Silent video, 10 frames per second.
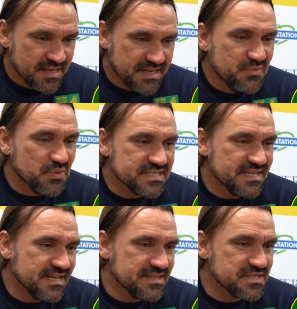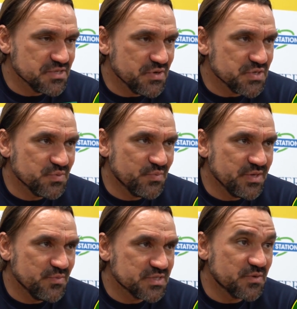he was there in a situation
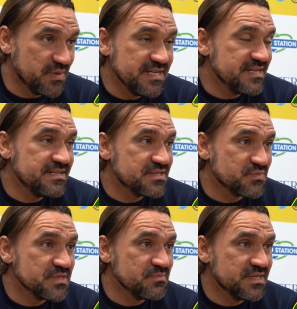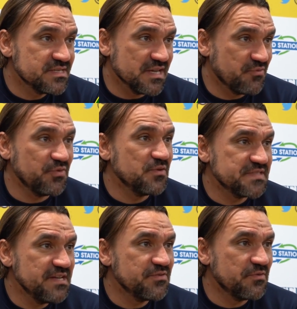when he was completely in his rhythm and, and full of
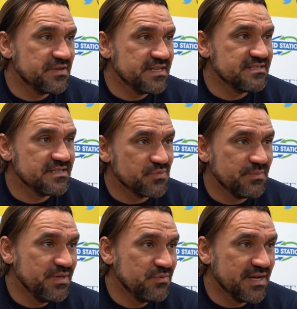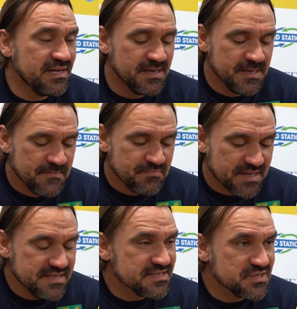self-confidence and
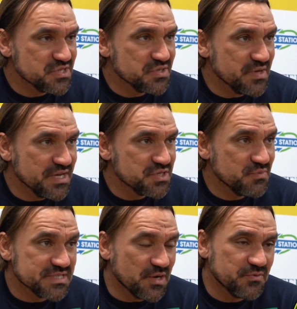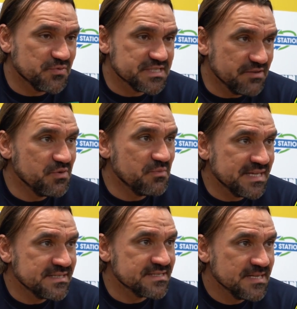meanwhile he's in a situation he was out for several
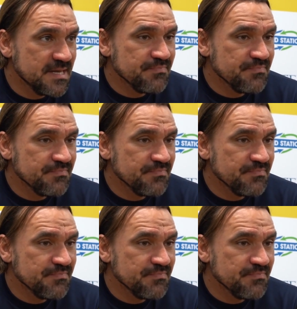months